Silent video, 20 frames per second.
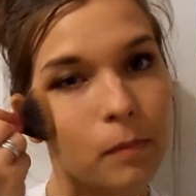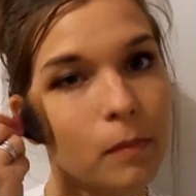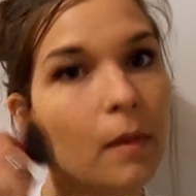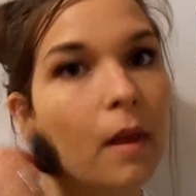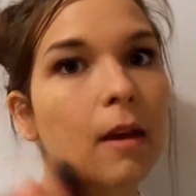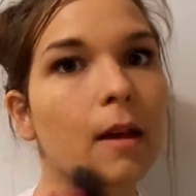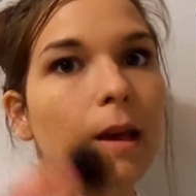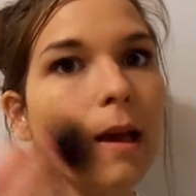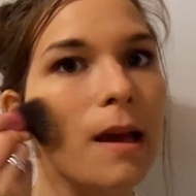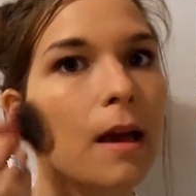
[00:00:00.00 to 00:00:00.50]

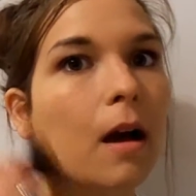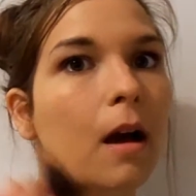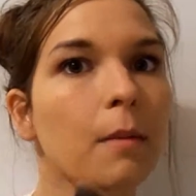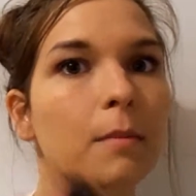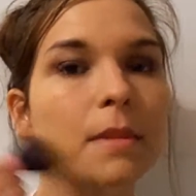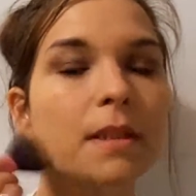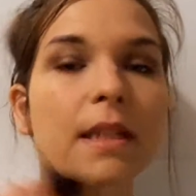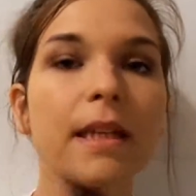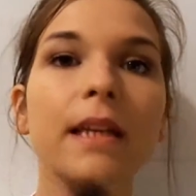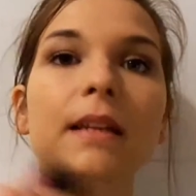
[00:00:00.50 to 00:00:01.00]
Again,
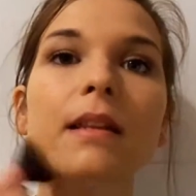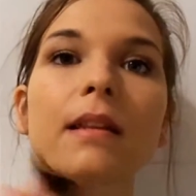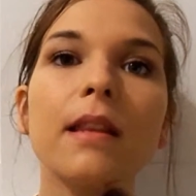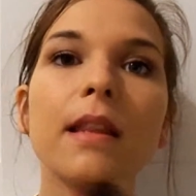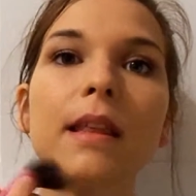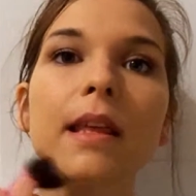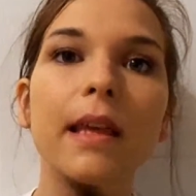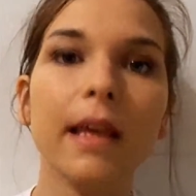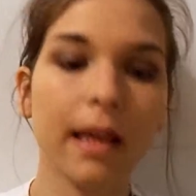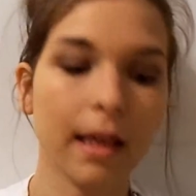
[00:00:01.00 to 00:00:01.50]
comes in
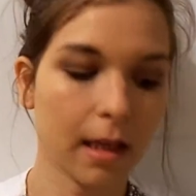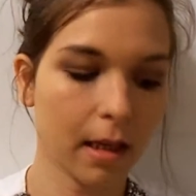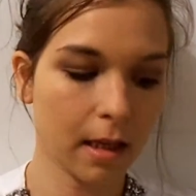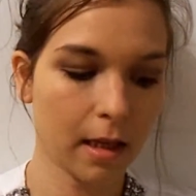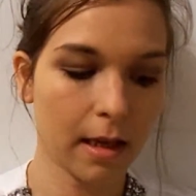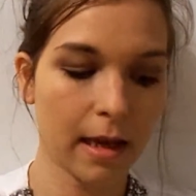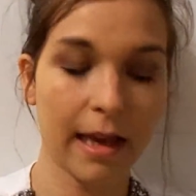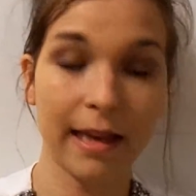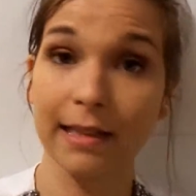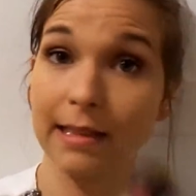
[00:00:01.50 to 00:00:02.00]

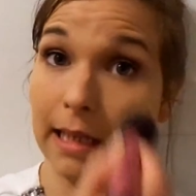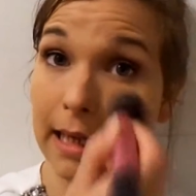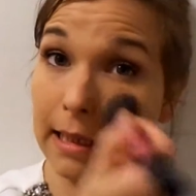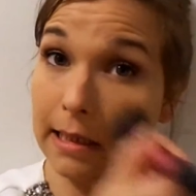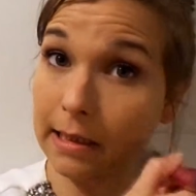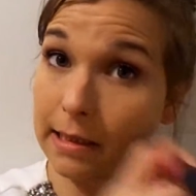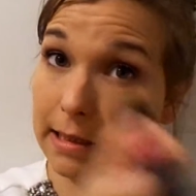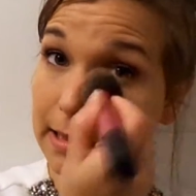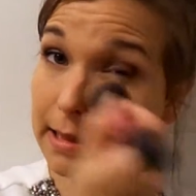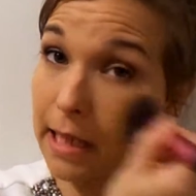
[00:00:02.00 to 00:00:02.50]
the
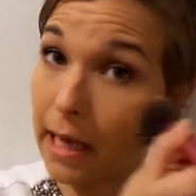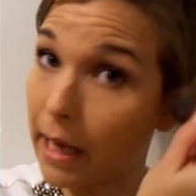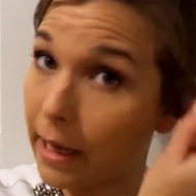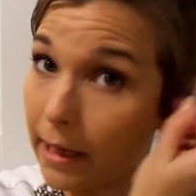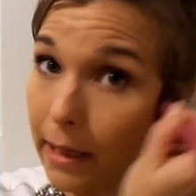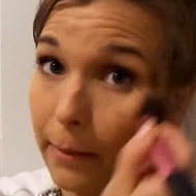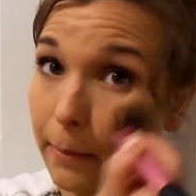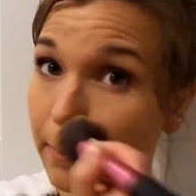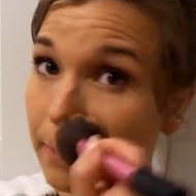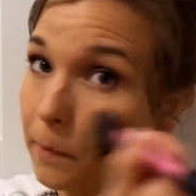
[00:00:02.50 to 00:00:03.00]
exact
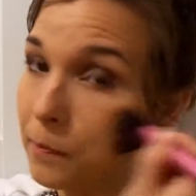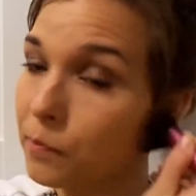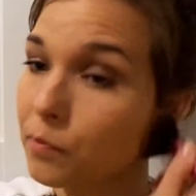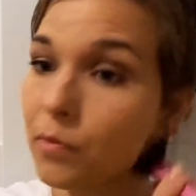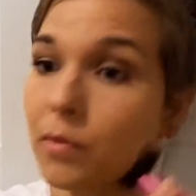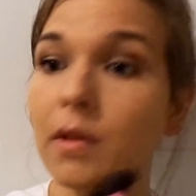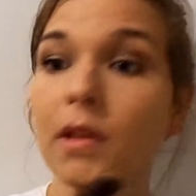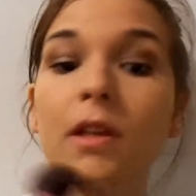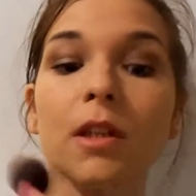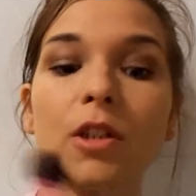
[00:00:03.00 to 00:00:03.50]
same
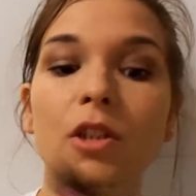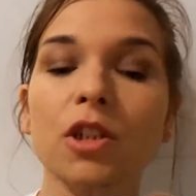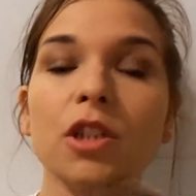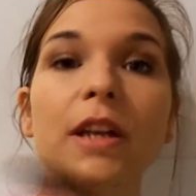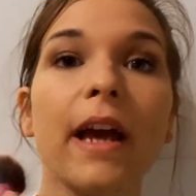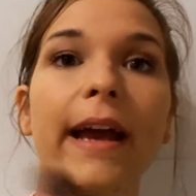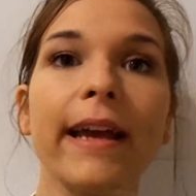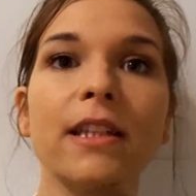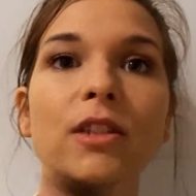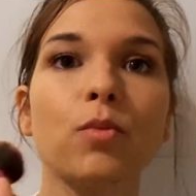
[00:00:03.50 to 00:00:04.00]

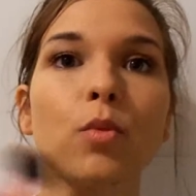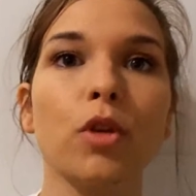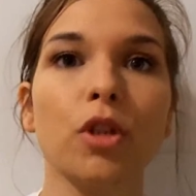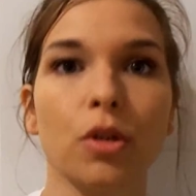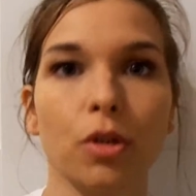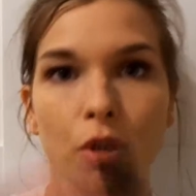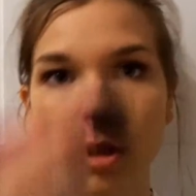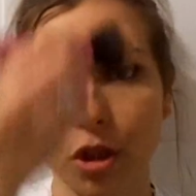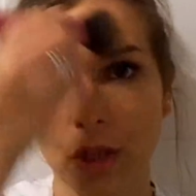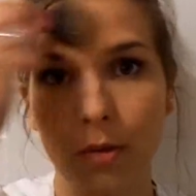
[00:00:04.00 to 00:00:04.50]
shades. What you
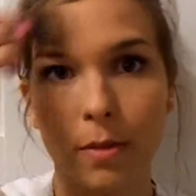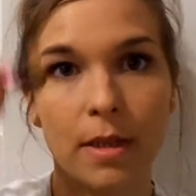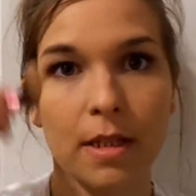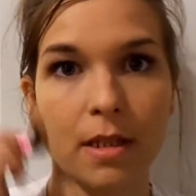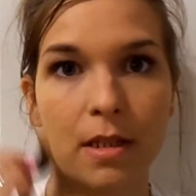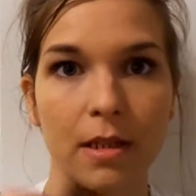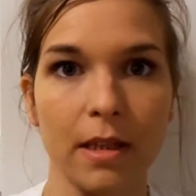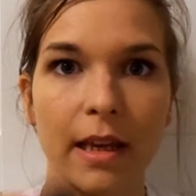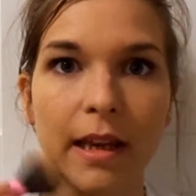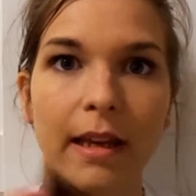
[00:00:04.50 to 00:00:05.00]
should do
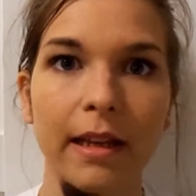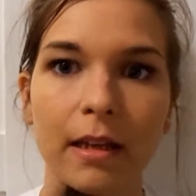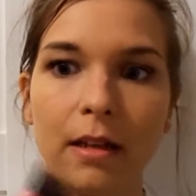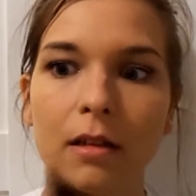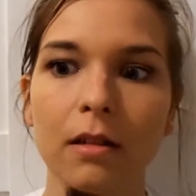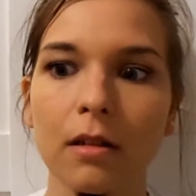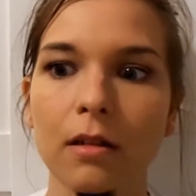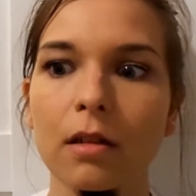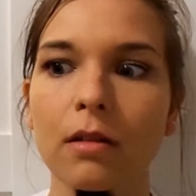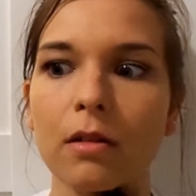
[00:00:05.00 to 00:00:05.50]
is,
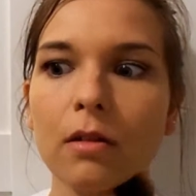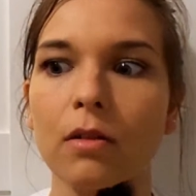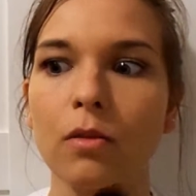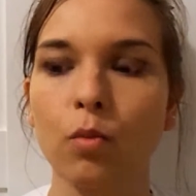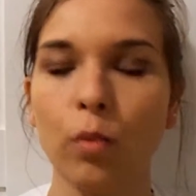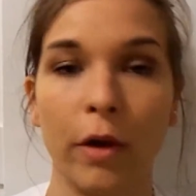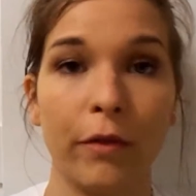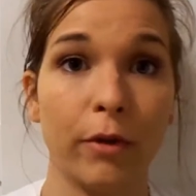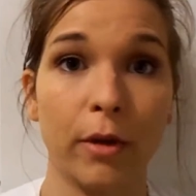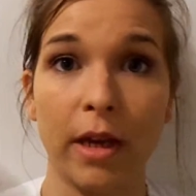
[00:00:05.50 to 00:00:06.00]
in
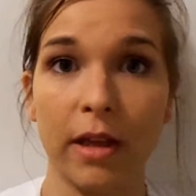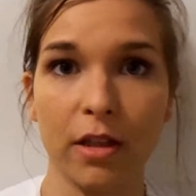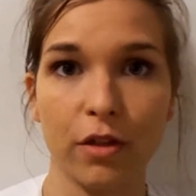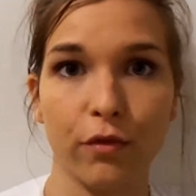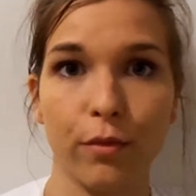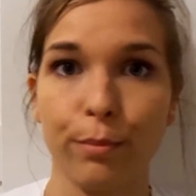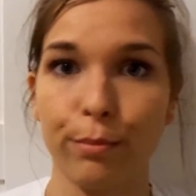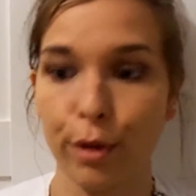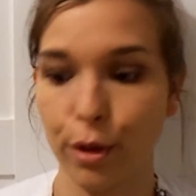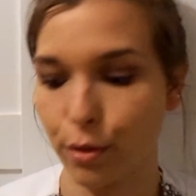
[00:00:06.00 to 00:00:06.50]
wherever you get this
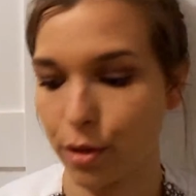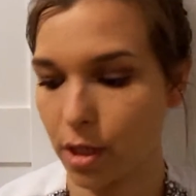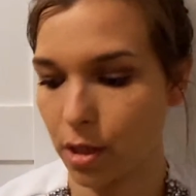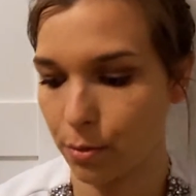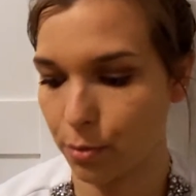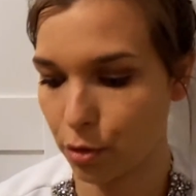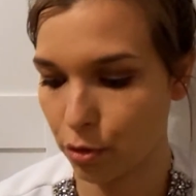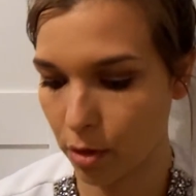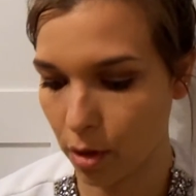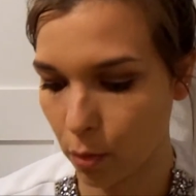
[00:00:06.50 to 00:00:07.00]
from, Boots,
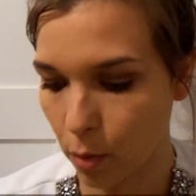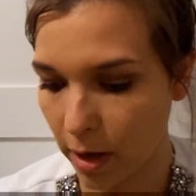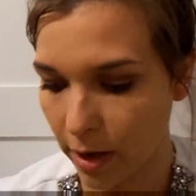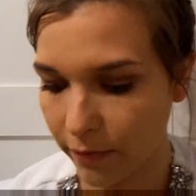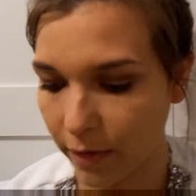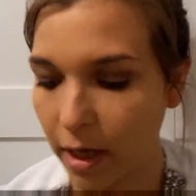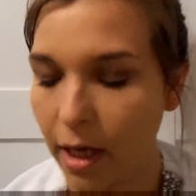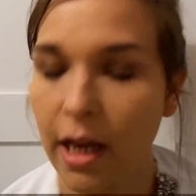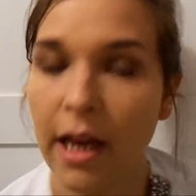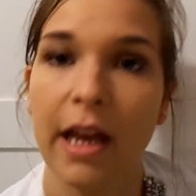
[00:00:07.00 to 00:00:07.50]
Superdrug,
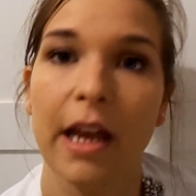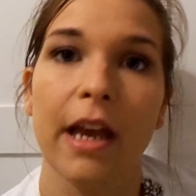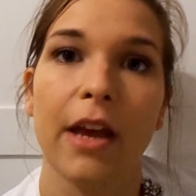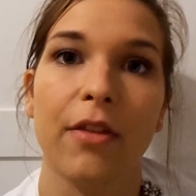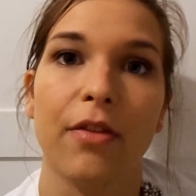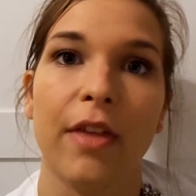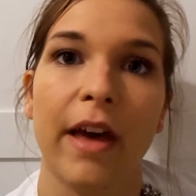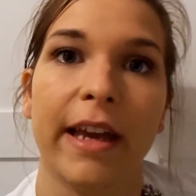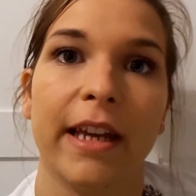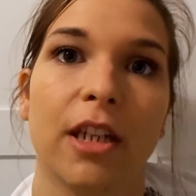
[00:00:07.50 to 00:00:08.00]
whatever,
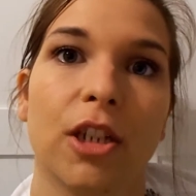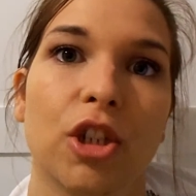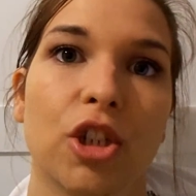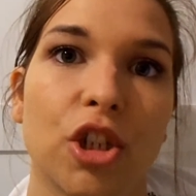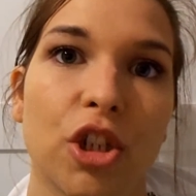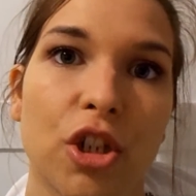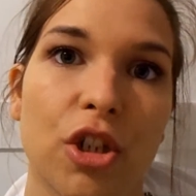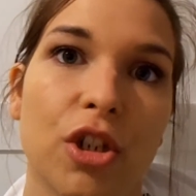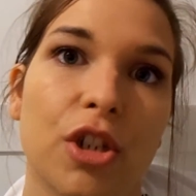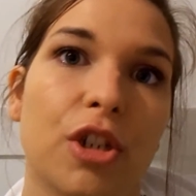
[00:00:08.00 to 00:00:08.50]
they
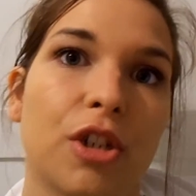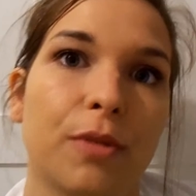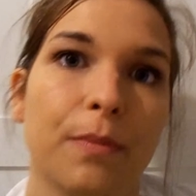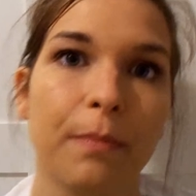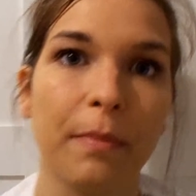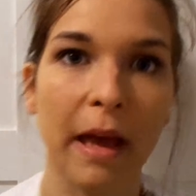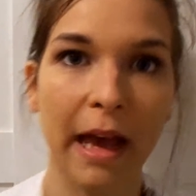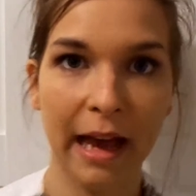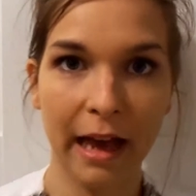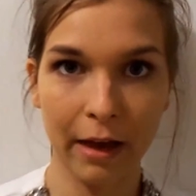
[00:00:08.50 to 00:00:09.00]
should
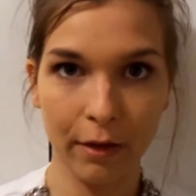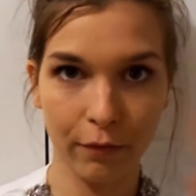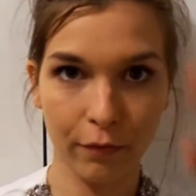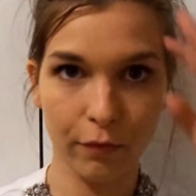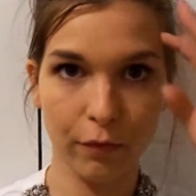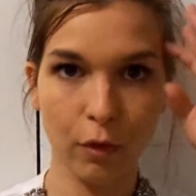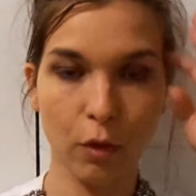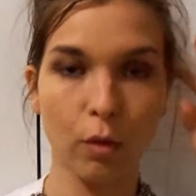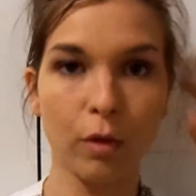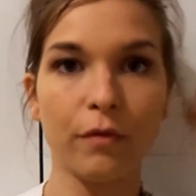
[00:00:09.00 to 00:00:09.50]
have
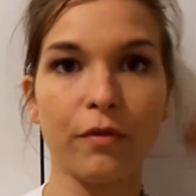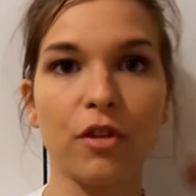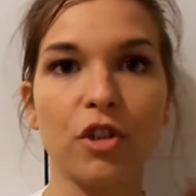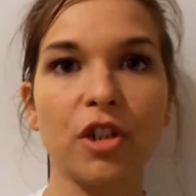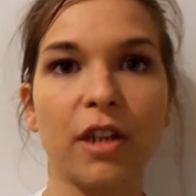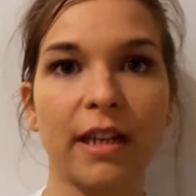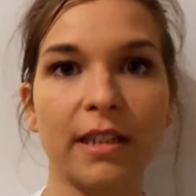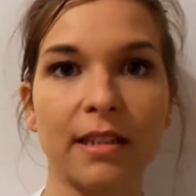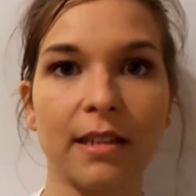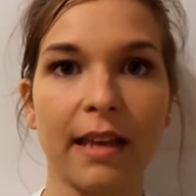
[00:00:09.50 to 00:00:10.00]
all of the
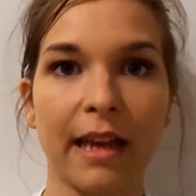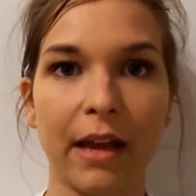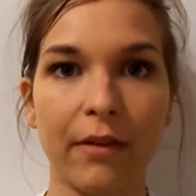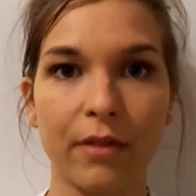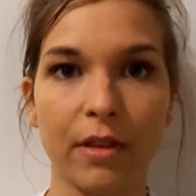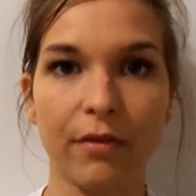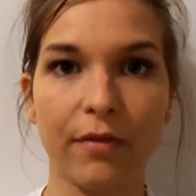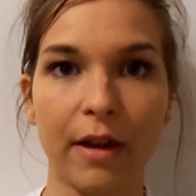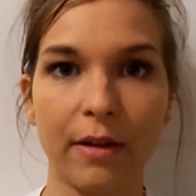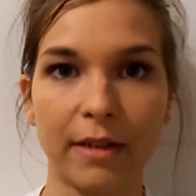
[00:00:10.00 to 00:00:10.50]
shades that they have in
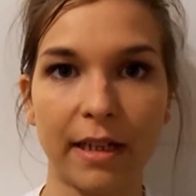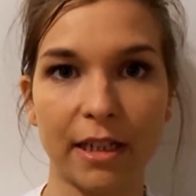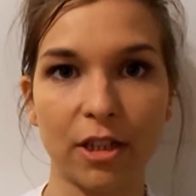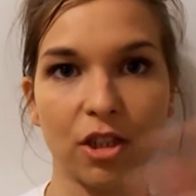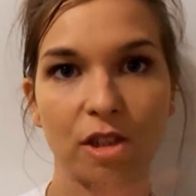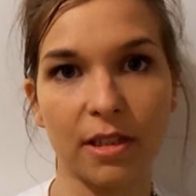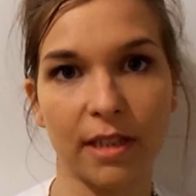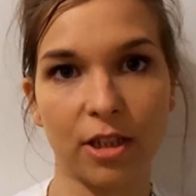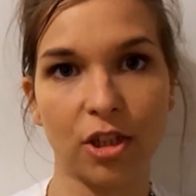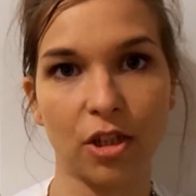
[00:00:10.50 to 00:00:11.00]
the
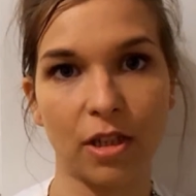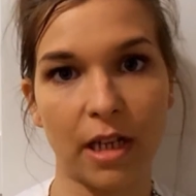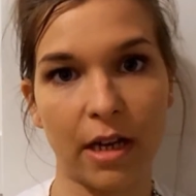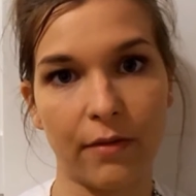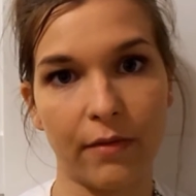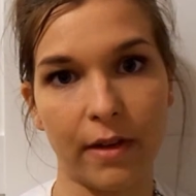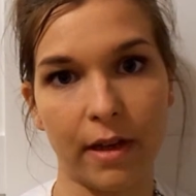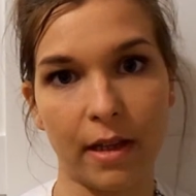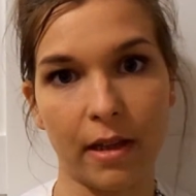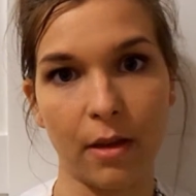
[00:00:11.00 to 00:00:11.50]
foundations, they should have
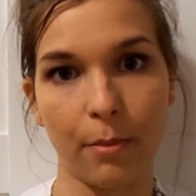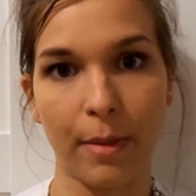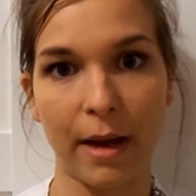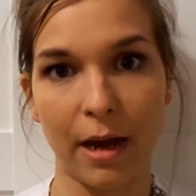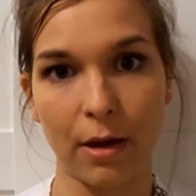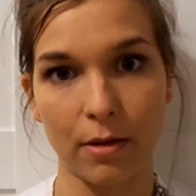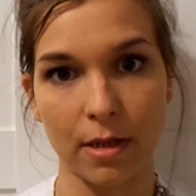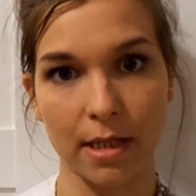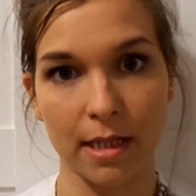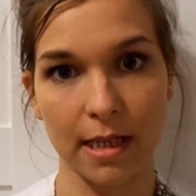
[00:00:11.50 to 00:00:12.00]
in the
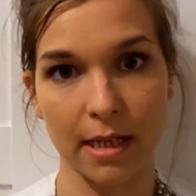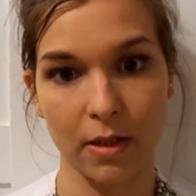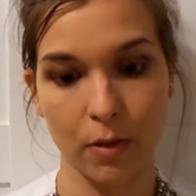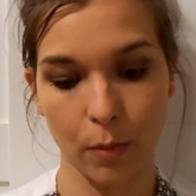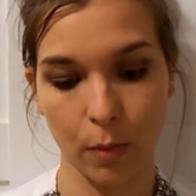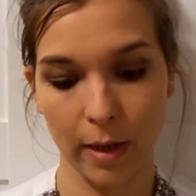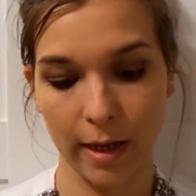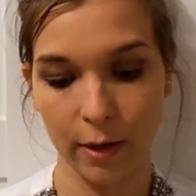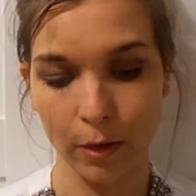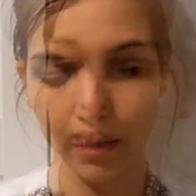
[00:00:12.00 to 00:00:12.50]
powders as
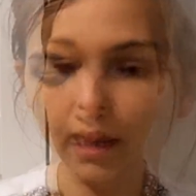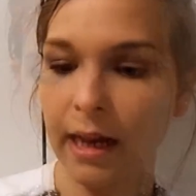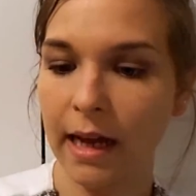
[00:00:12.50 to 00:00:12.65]
well.